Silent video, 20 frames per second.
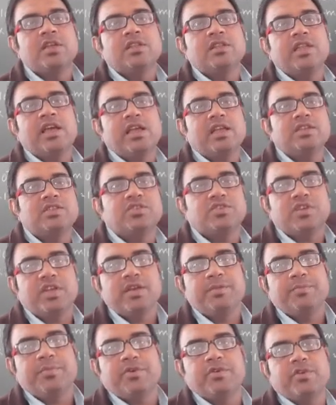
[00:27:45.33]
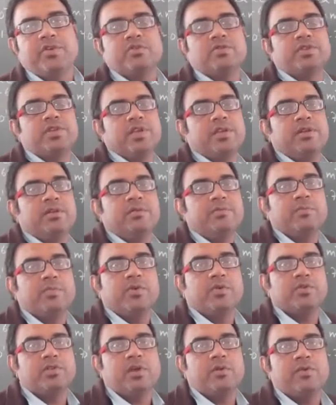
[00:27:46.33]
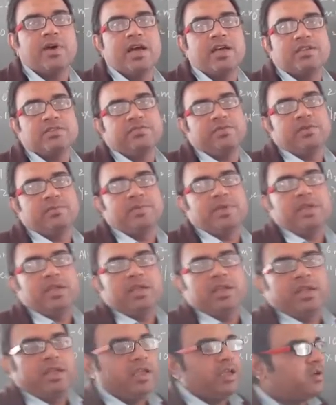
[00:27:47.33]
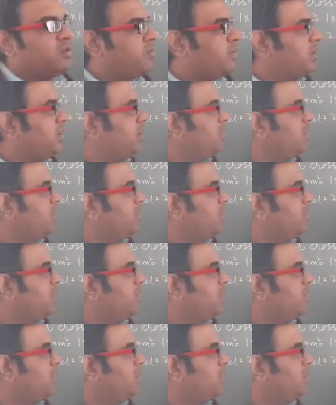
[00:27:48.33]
the strain produced in both the wires will be equal.